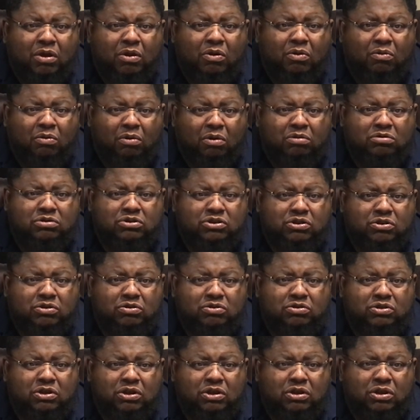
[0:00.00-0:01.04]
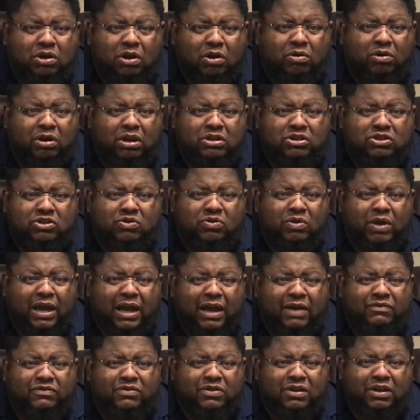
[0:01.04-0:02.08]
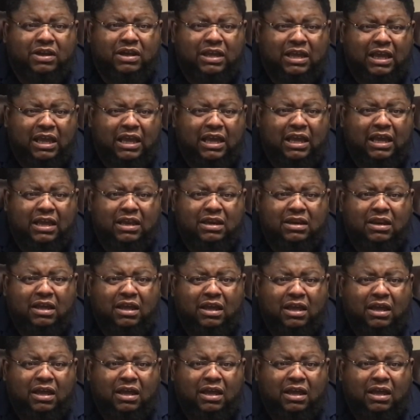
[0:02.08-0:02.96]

Want you to know that you have to, again,